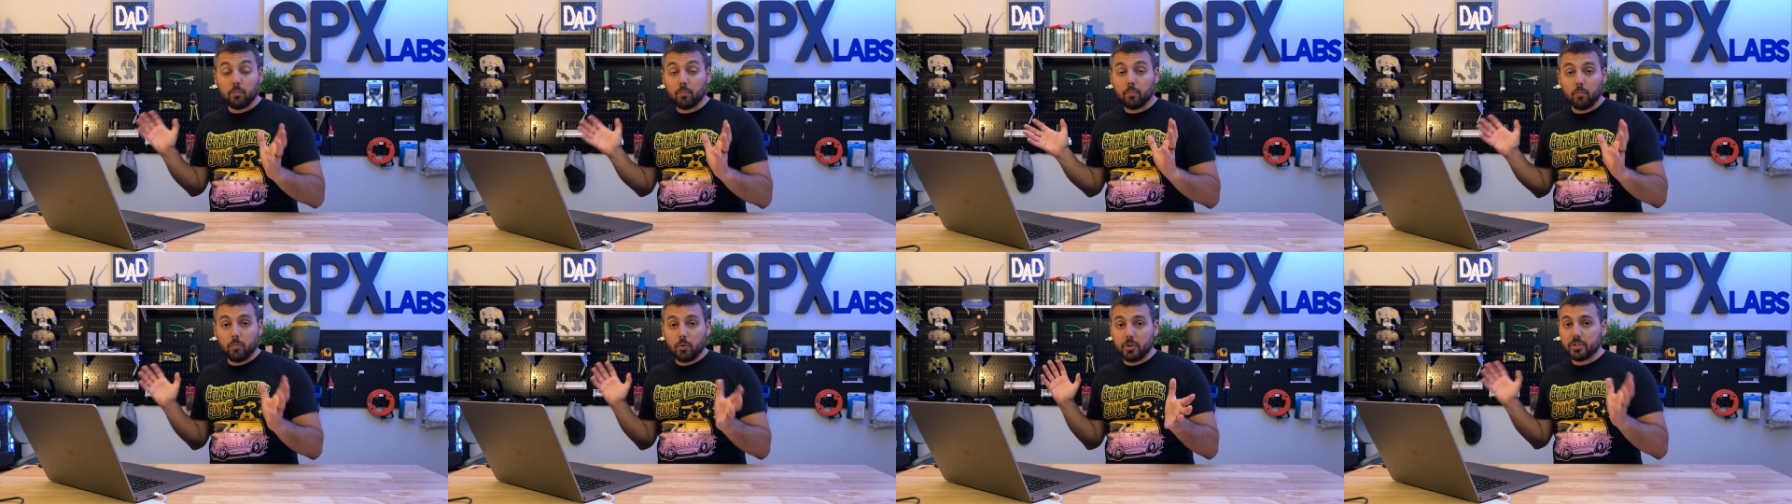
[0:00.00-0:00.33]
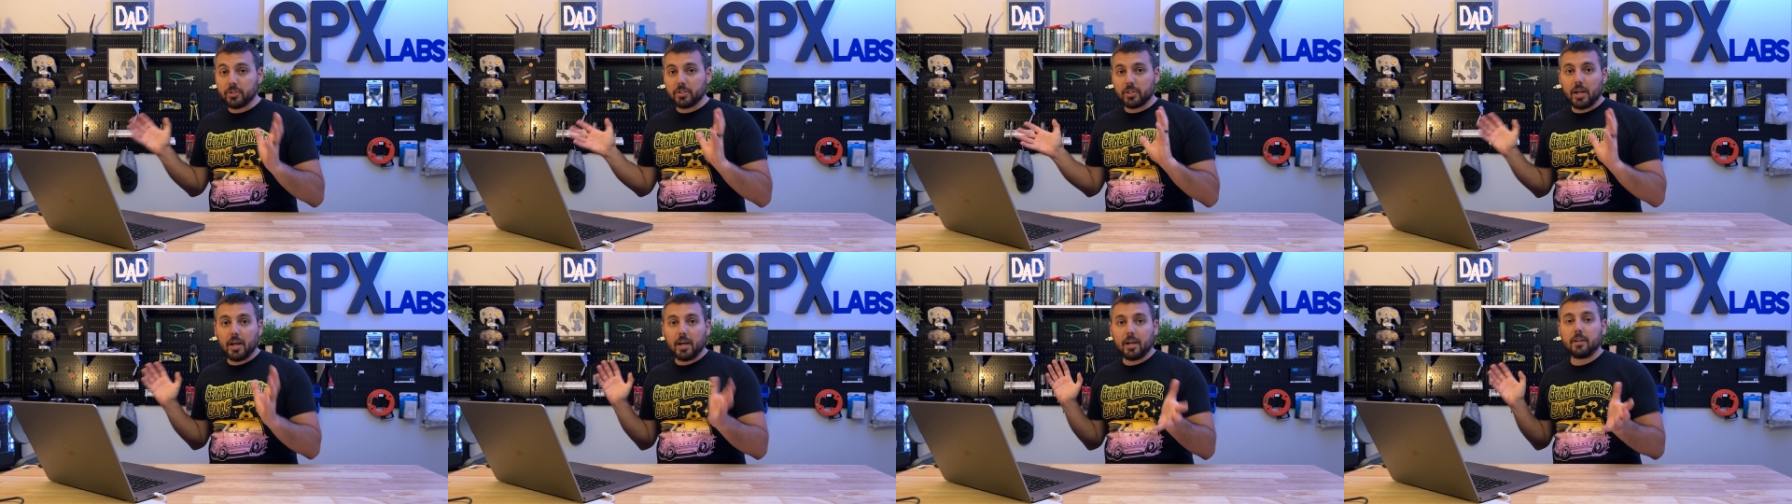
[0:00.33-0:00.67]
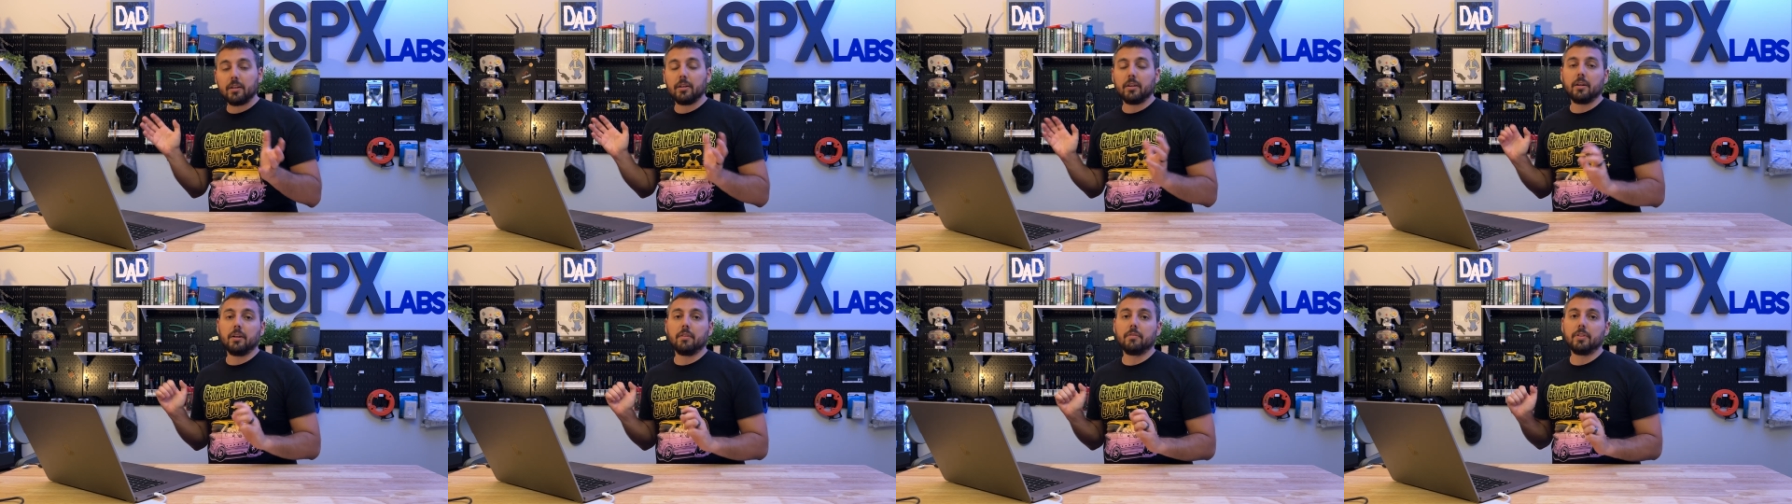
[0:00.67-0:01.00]
which side
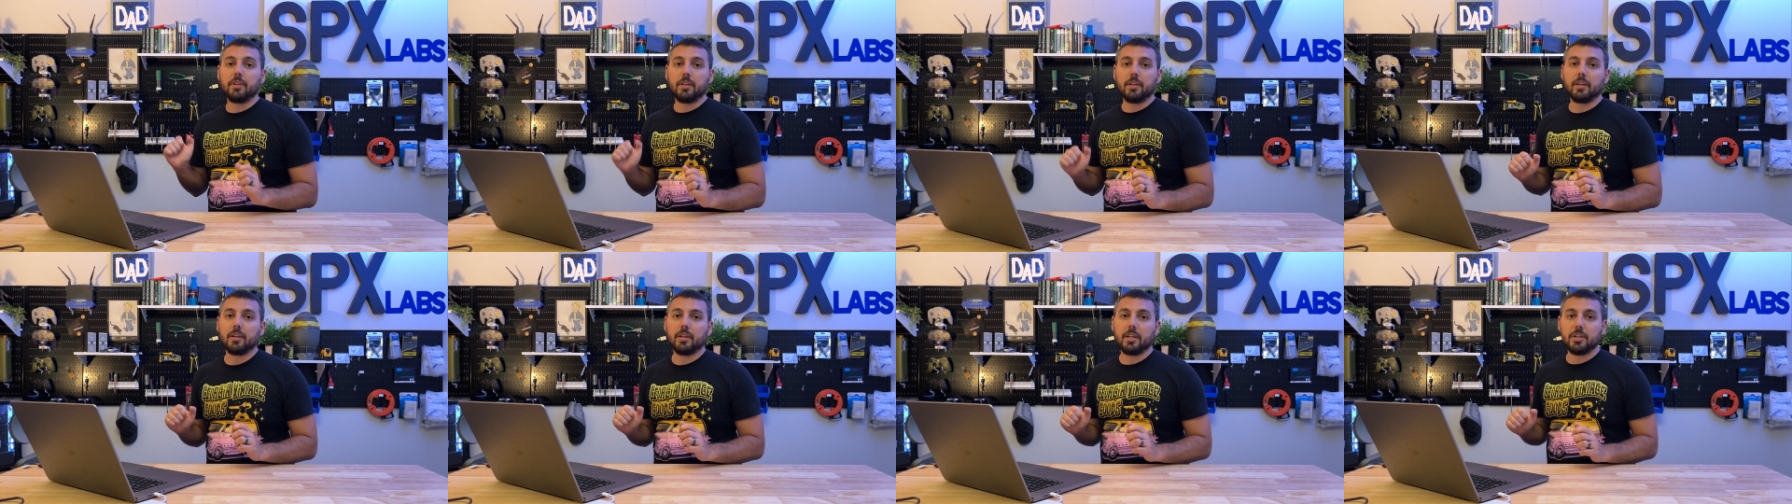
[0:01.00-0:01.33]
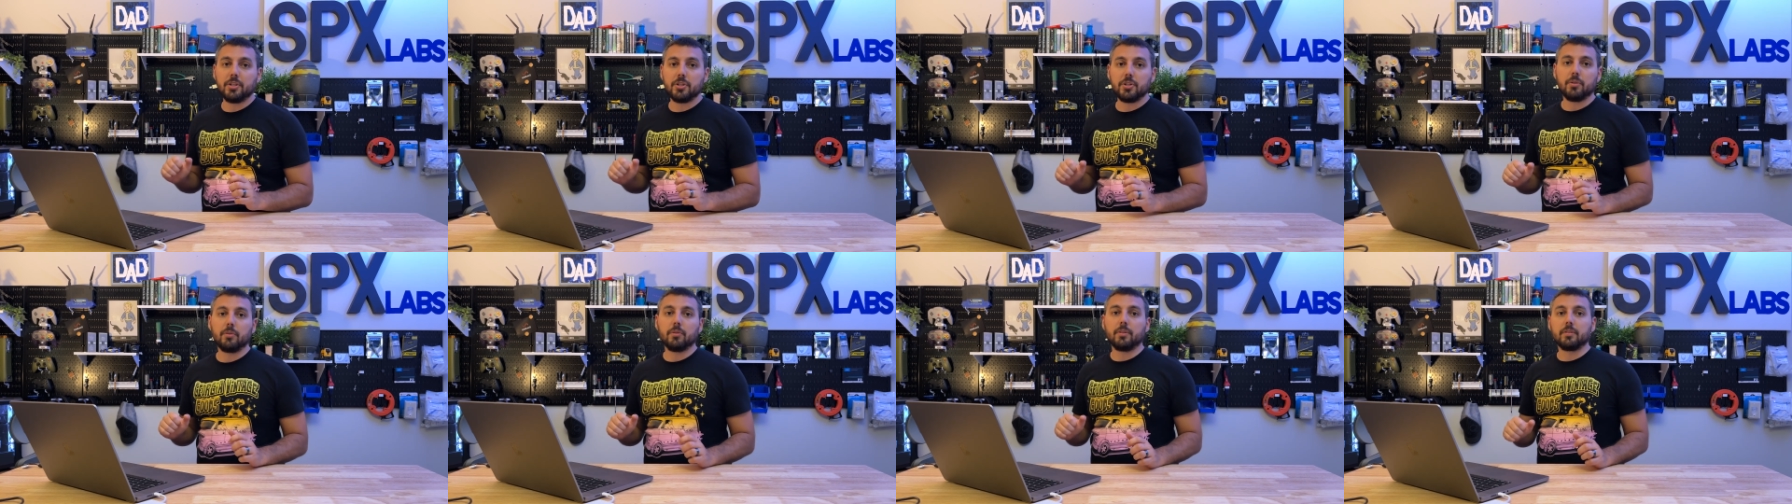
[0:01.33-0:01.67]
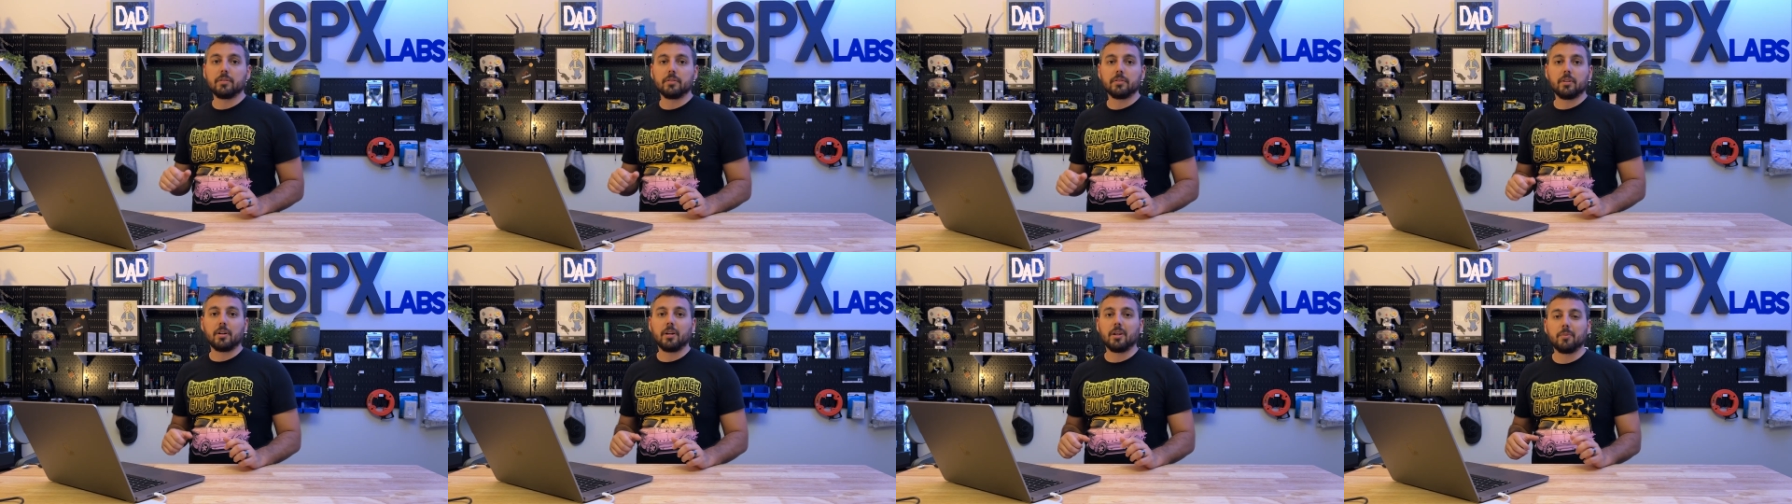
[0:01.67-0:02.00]
of the issue this
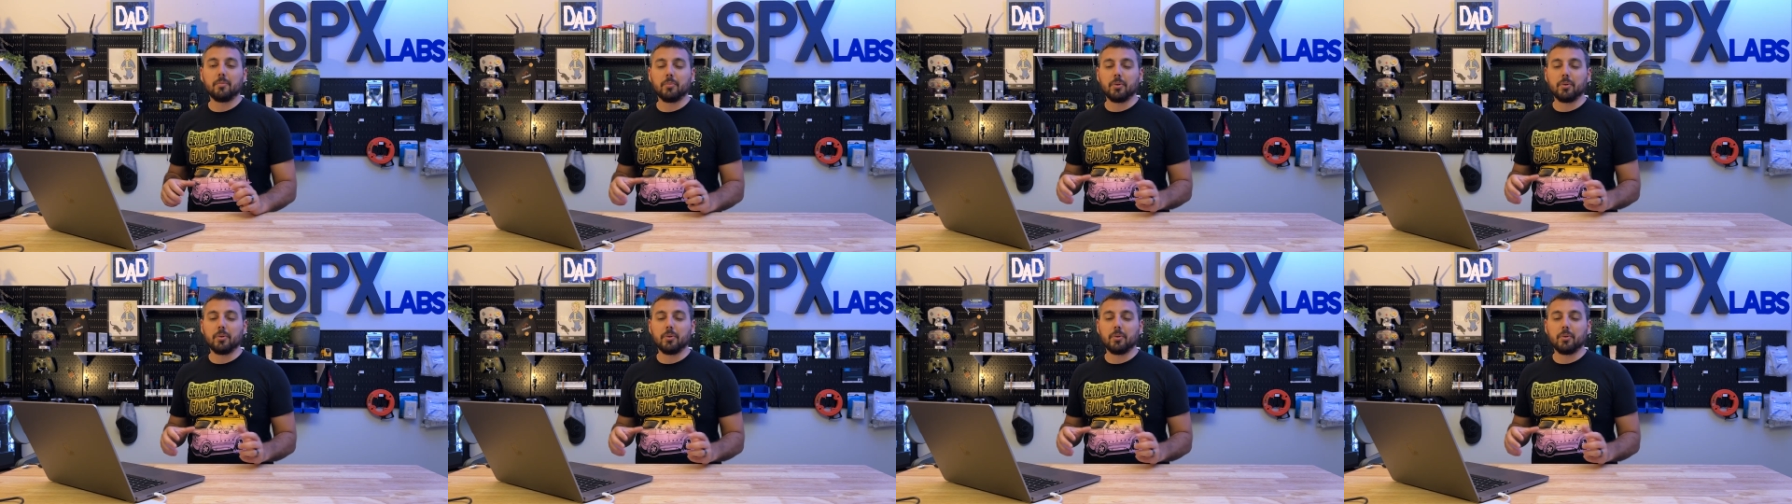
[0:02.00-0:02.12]
is on,